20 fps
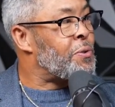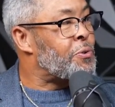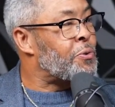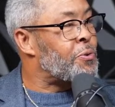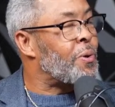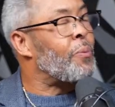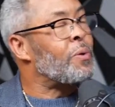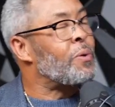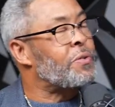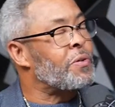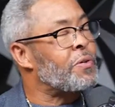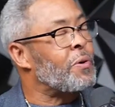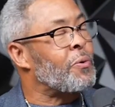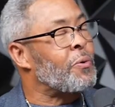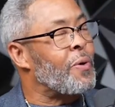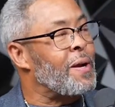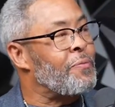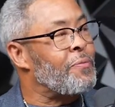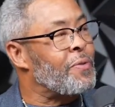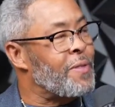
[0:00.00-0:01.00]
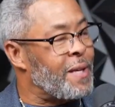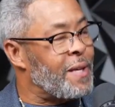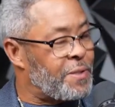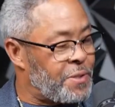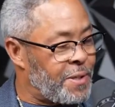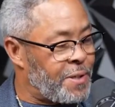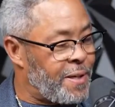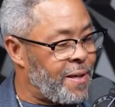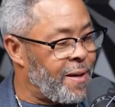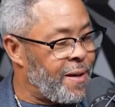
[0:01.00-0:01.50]
Jarreau, we're so grateful that
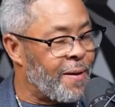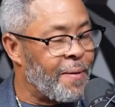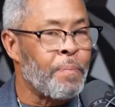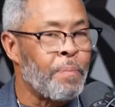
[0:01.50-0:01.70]
you're here.